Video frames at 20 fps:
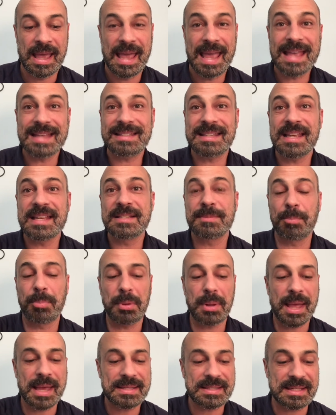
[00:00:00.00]
It's his
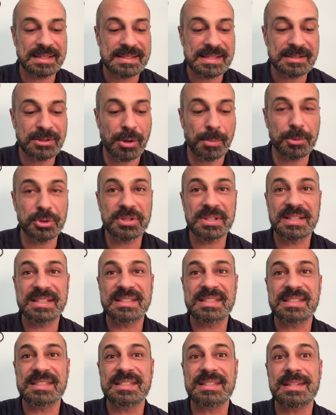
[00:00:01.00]
blessings. It's almost
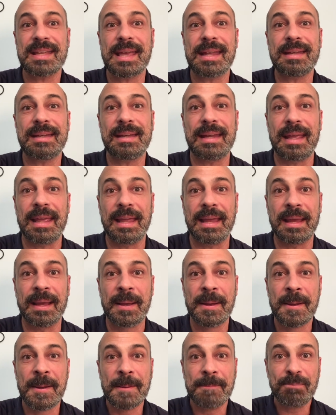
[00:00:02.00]

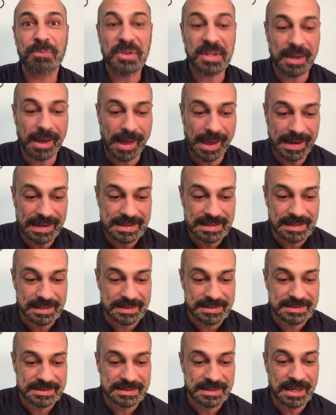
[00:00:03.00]
extending
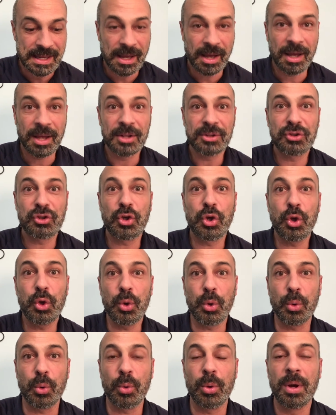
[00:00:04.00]
kindness
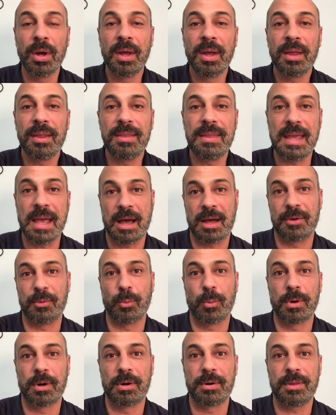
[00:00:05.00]
to the
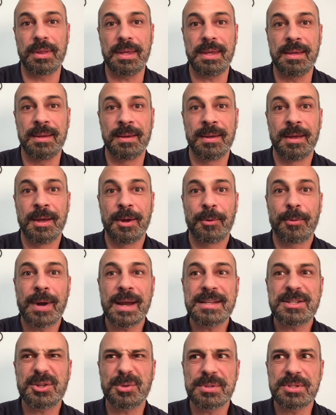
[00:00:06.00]
unworthy,
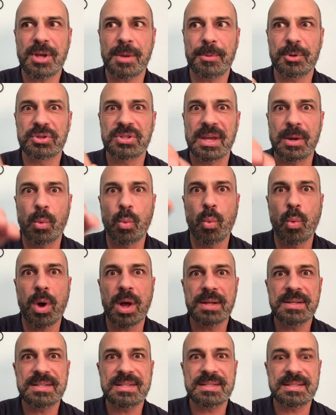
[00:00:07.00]
right? So it's almost like
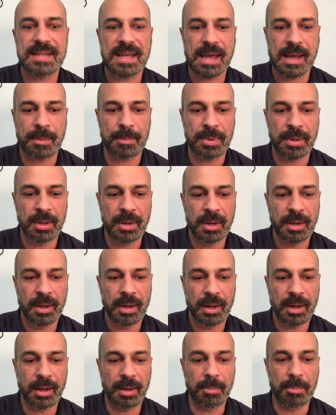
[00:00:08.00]
one step
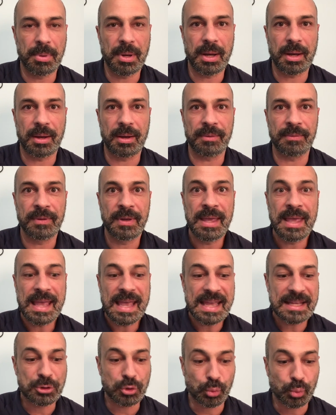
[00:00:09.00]
above.
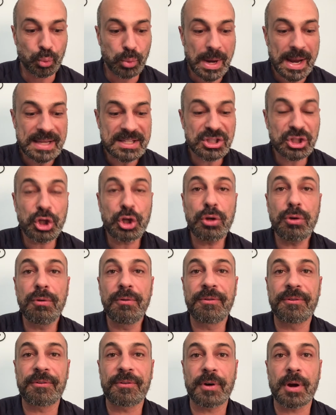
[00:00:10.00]
It's
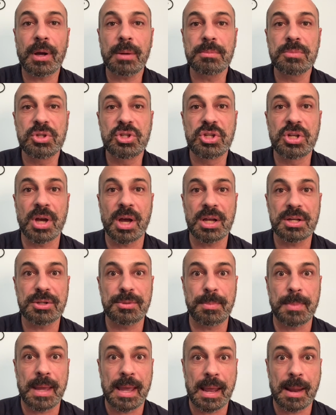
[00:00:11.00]
rescued from
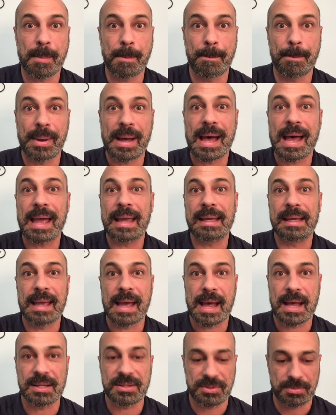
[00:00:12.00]
judgment by
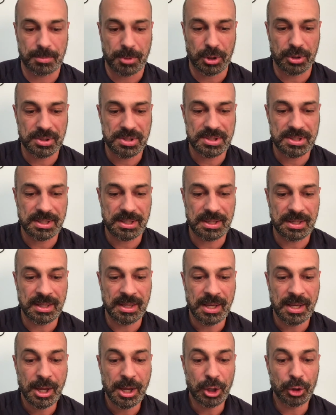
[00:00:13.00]
God's mercy.
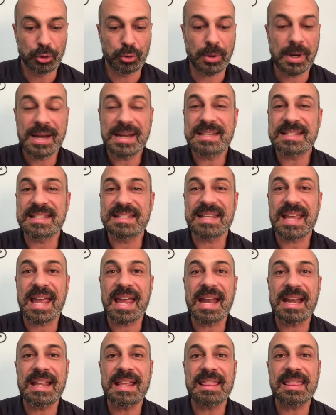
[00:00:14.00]
Grace is
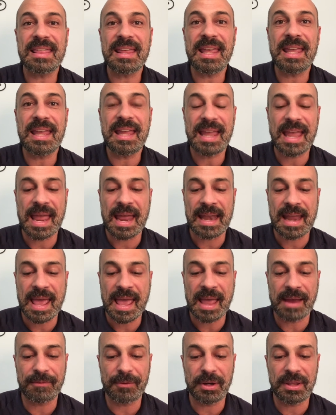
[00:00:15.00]
anything and
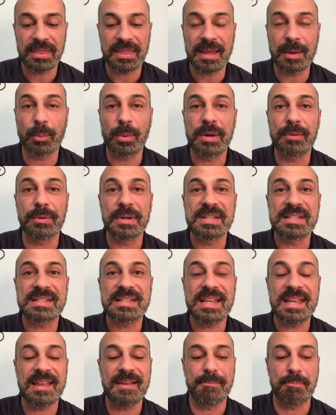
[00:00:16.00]
everything we
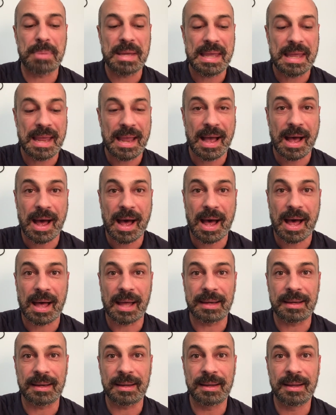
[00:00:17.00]
receive
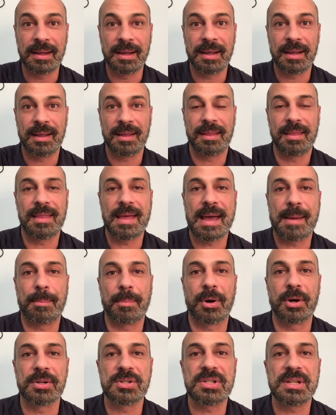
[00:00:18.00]
beyond that
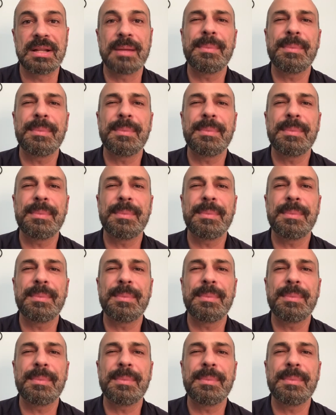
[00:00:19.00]
mercy.